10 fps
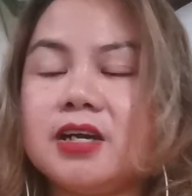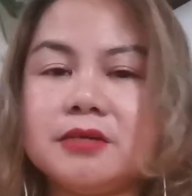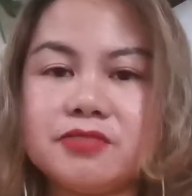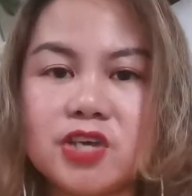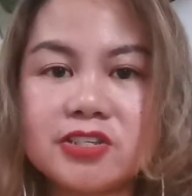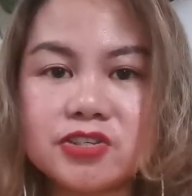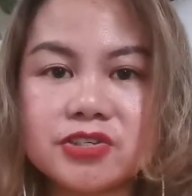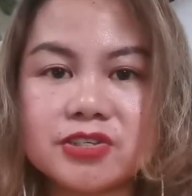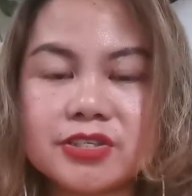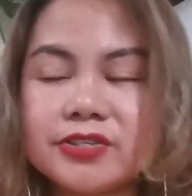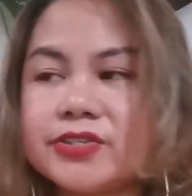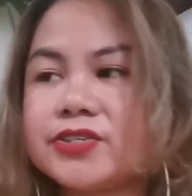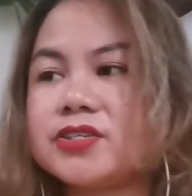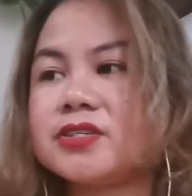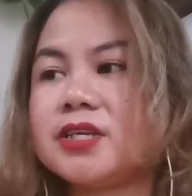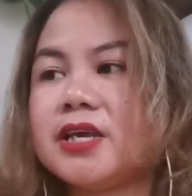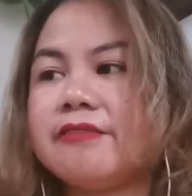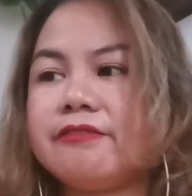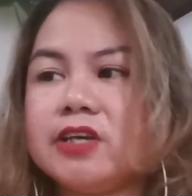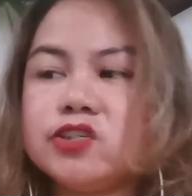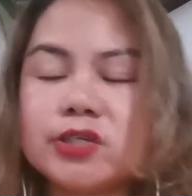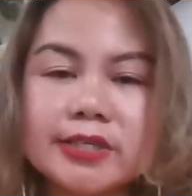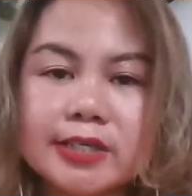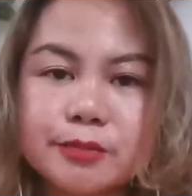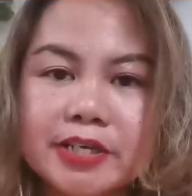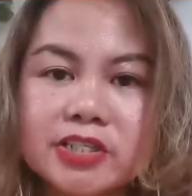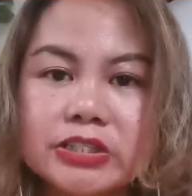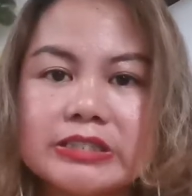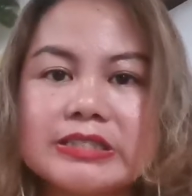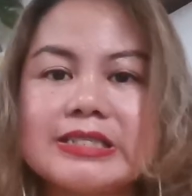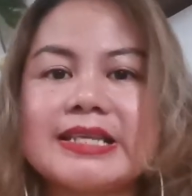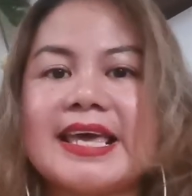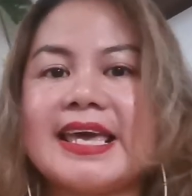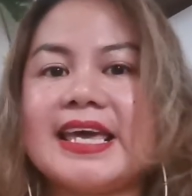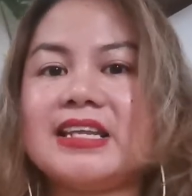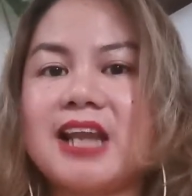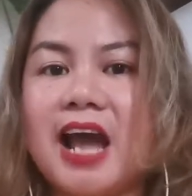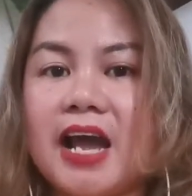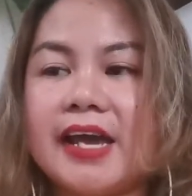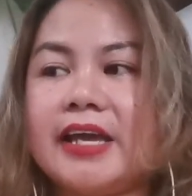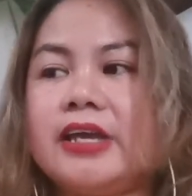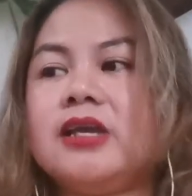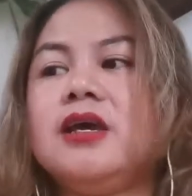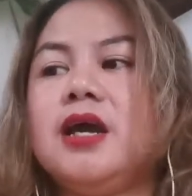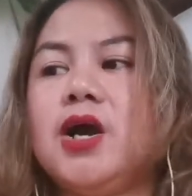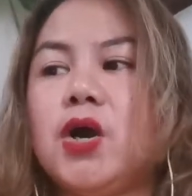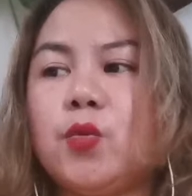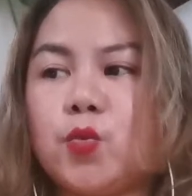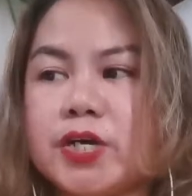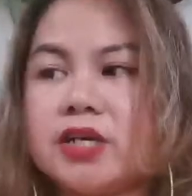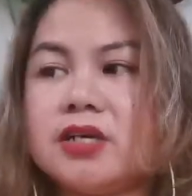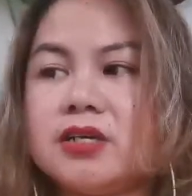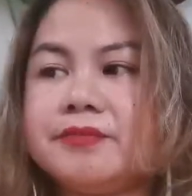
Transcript: gestures, facial expressions, and eye work.